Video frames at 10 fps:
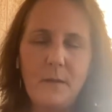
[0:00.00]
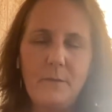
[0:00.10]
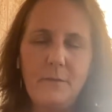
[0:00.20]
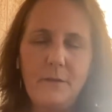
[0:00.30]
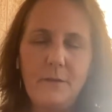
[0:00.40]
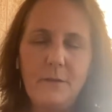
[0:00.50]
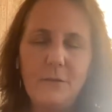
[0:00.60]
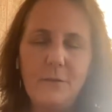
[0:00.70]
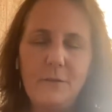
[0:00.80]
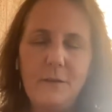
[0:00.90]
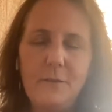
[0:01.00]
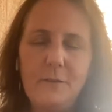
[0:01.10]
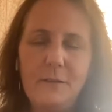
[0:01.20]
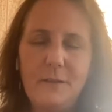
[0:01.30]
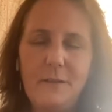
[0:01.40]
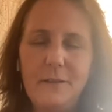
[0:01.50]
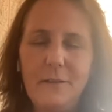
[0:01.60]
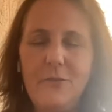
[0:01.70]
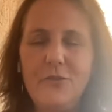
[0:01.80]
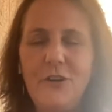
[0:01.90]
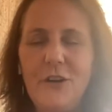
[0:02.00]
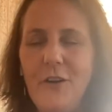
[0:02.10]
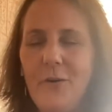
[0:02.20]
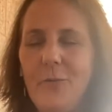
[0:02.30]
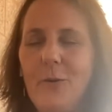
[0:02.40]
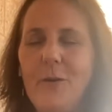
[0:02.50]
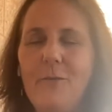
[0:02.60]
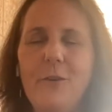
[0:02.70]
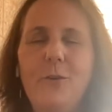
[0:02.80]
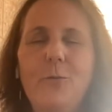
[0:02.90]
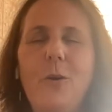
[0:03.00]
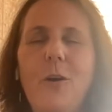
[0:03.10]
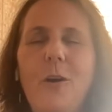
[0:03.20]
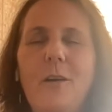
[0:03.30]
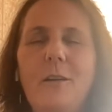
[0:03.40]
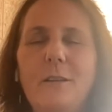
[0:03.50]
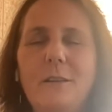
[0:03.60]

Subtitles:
Feel yourself sitting in the chair wherever you are.